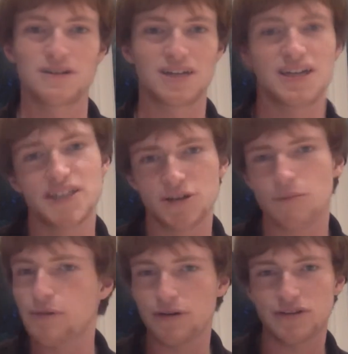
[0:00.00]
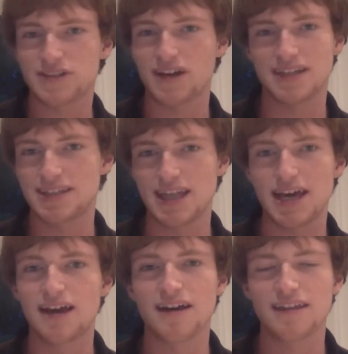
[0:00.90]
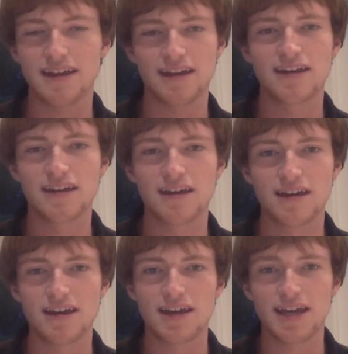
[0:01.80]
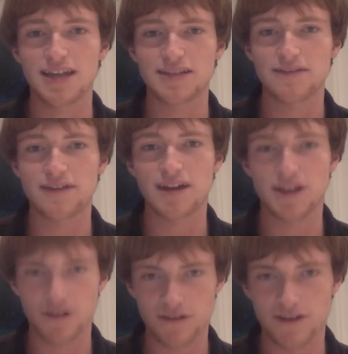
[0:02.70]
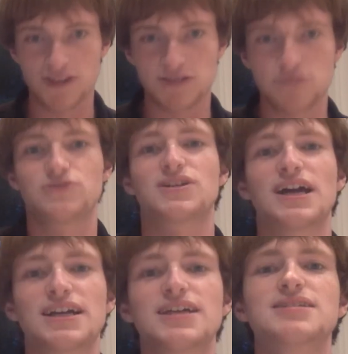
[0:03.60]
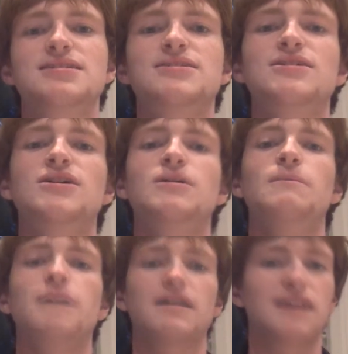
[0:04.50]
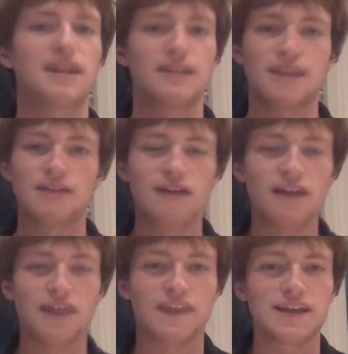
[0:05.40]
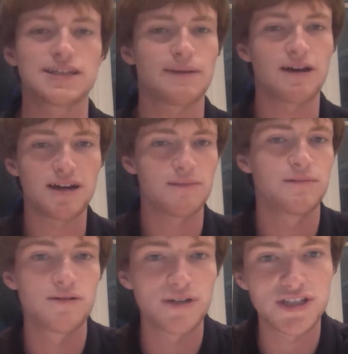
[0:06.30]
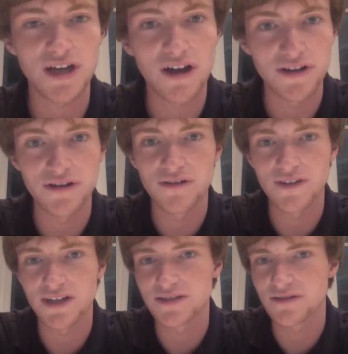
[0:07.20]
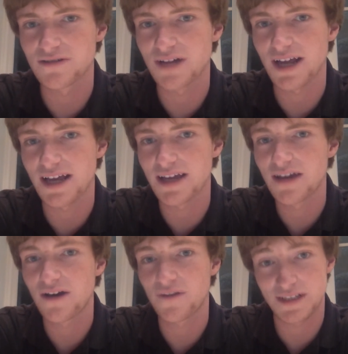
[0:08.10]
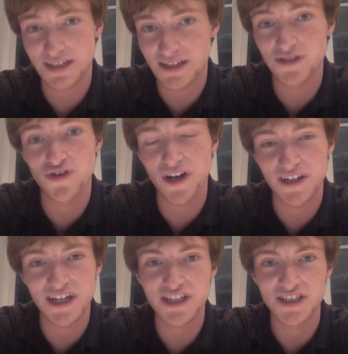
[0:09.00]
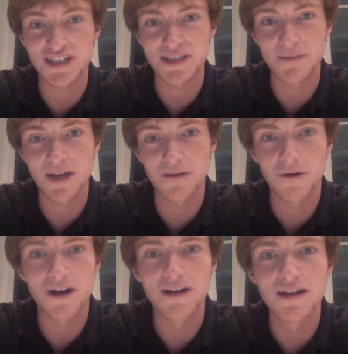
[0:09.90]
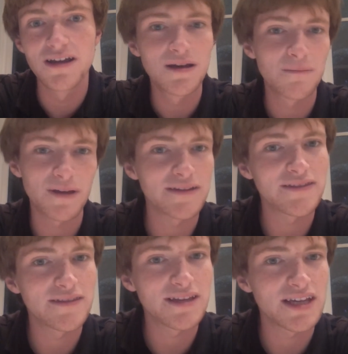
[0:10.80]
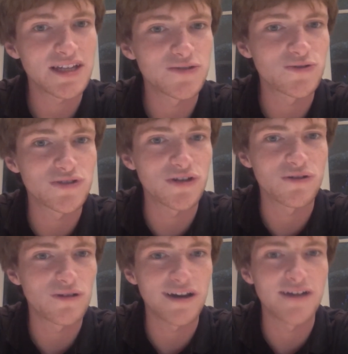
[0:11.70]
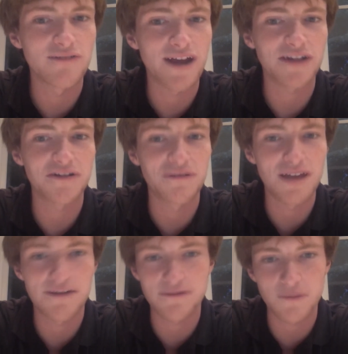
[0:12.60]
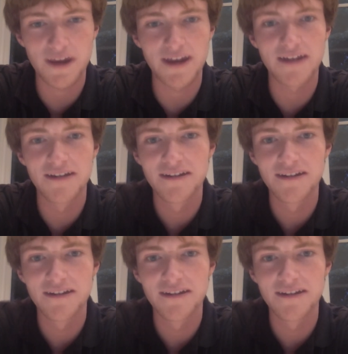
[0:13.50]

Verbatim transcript: He's got both sides there. I think he's a fairly universal protagonist. But then there are other things about him which aren't universal, like obviously the drug addiction is the main one but he's also quite a radical left winger.